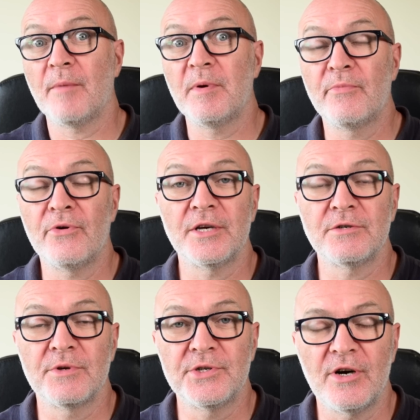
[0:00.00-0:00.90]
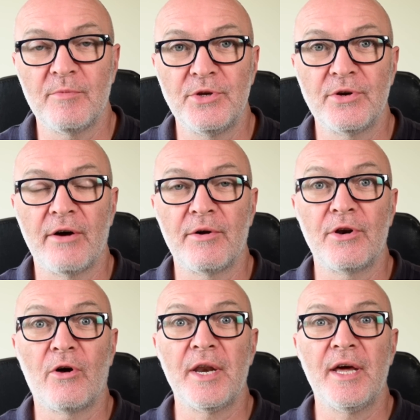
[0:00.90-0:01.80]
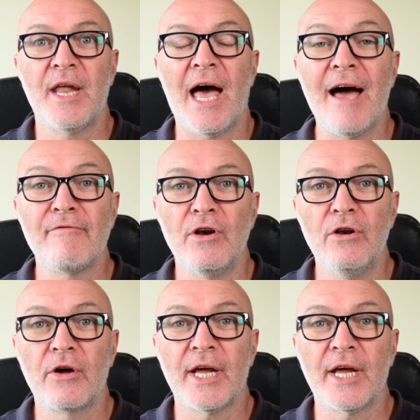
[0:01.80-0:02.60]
up in price all the time when you go online and have a look.